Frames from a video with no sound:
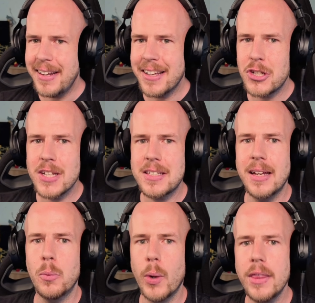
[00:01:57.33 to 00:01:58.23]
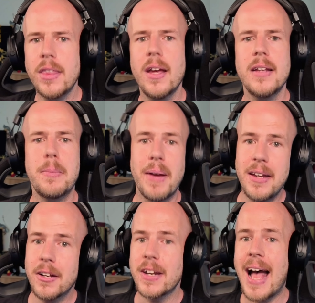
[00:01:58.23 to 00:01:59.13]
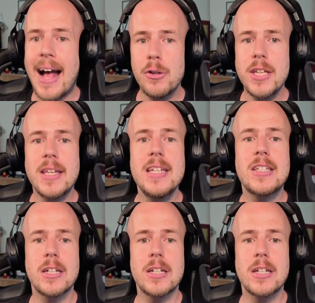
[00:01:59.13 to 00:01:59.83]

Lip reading: adjust in width depending on how the Keystone